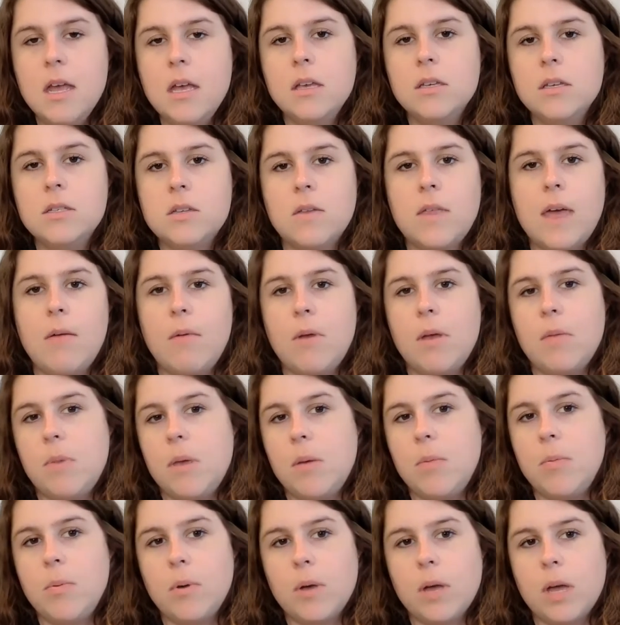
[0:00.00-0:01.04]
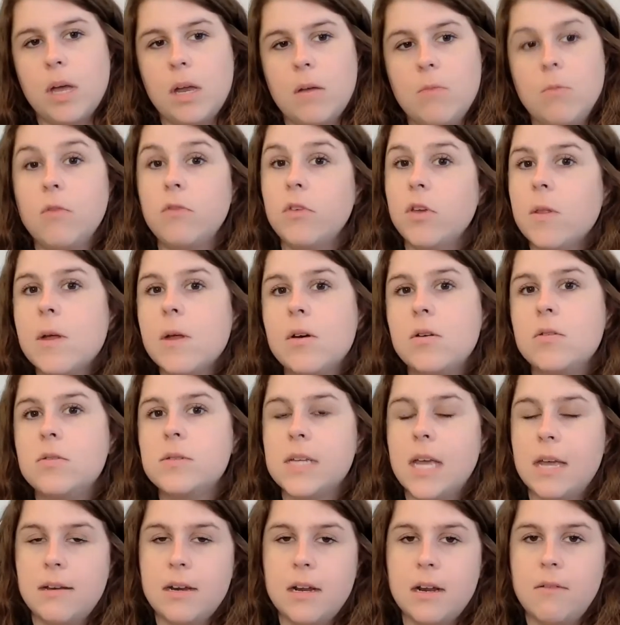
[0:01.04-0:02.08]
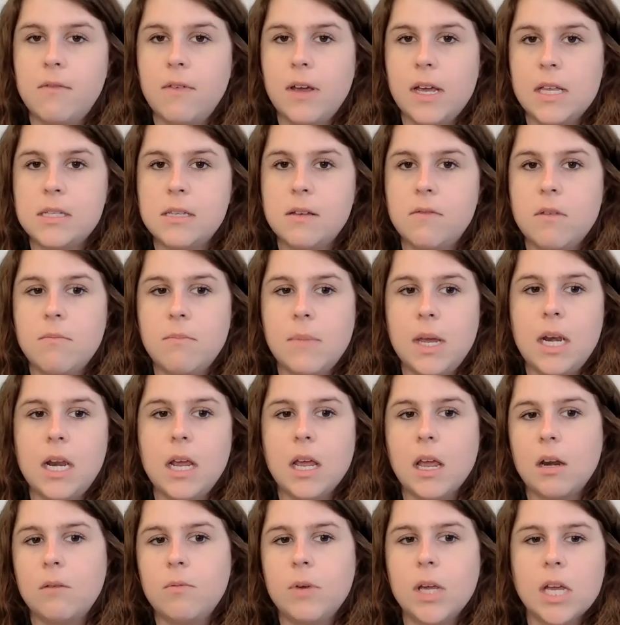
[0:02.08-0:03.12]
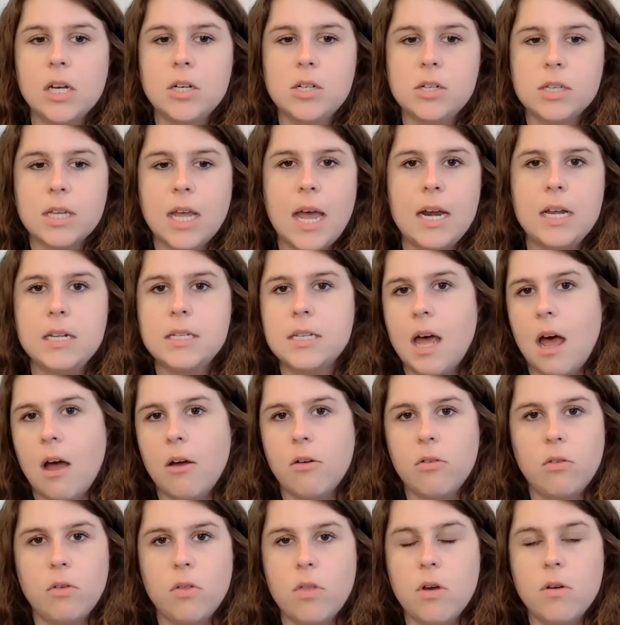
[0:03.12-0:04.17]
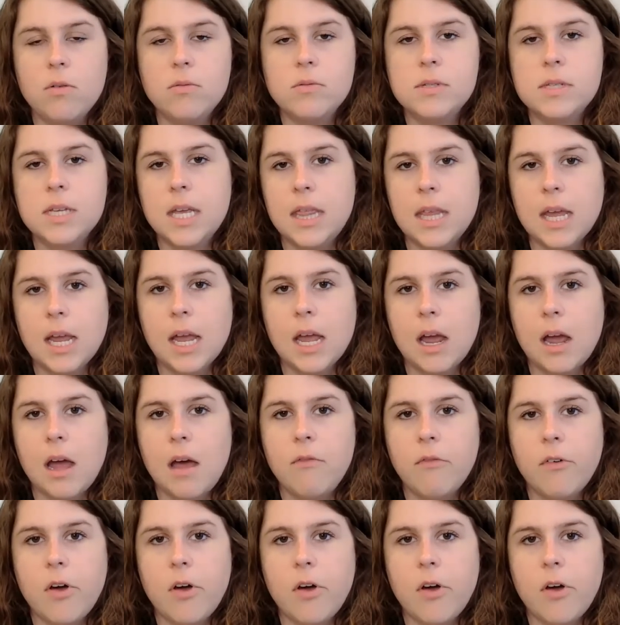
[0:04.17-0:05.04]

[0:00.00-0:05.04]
So that way people can review those in advance of the meeting and we can just kind of talk through those in the kickoff